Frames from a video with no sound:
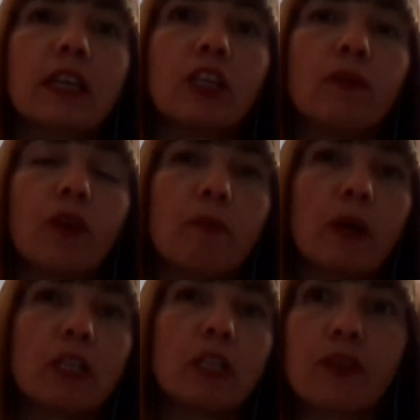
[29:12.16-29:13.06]
thank you very
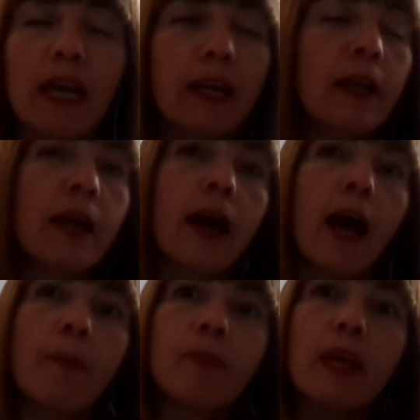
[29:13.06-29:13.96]
much for that.
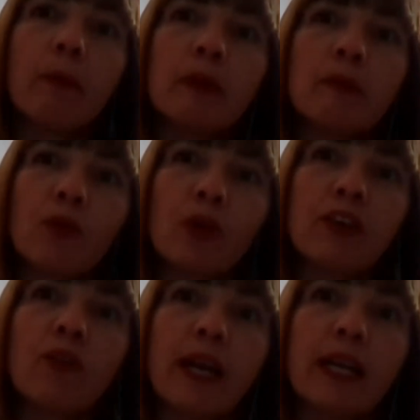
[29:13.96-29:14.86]
It is really
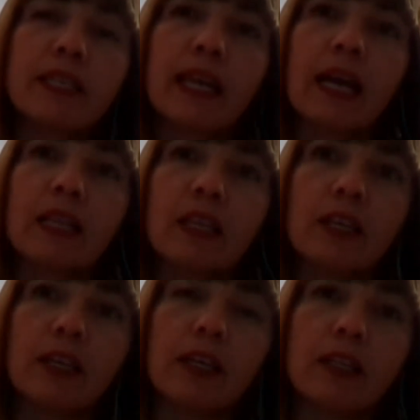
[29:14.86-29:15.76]
great to get
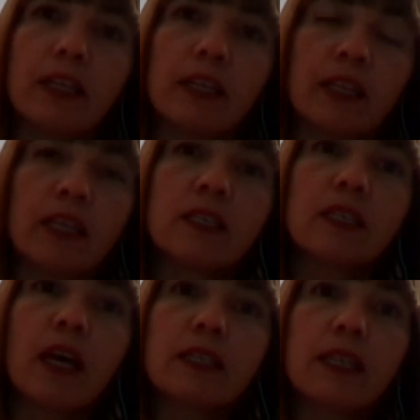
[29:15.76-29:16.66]
the
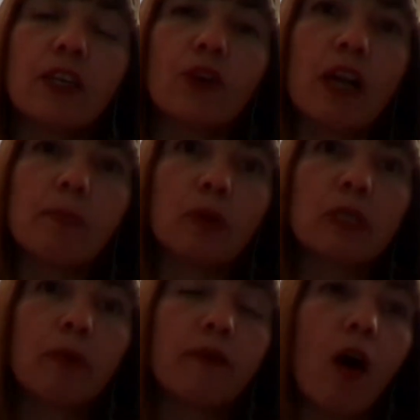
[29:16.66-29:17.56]
insights that you're able
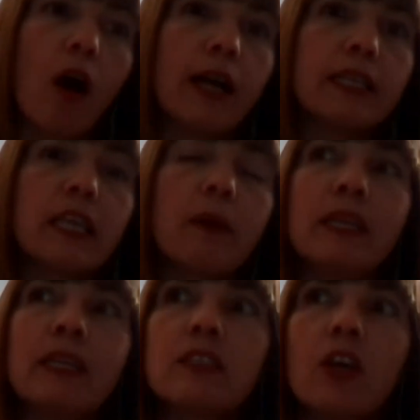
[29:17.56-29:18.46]
to provide. I
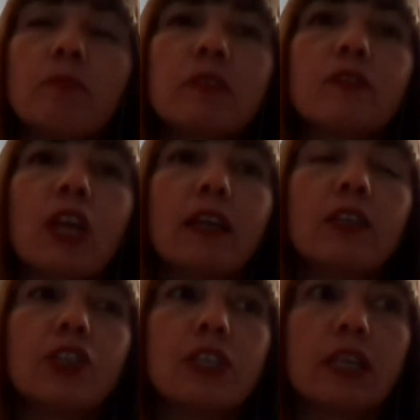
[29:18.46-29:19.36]
mean, in terms of
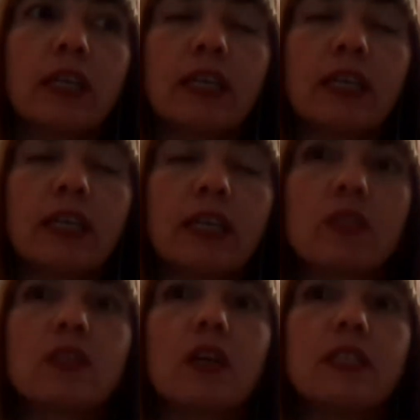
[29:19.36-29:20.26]
challenges, I guess one of
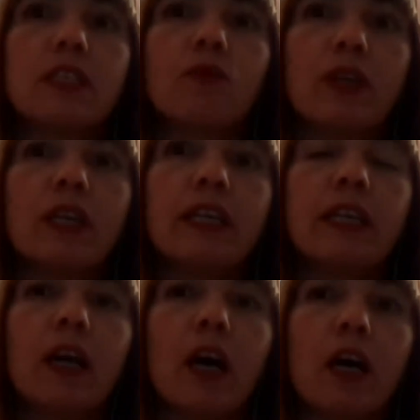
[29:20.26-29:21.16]
the slides that
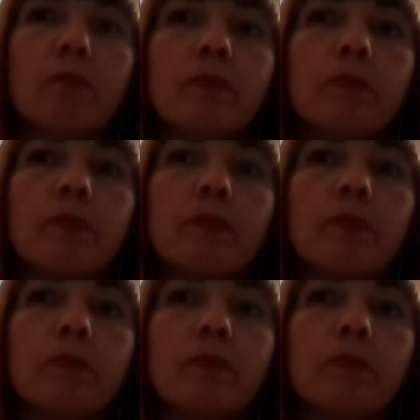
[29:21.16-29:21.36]
really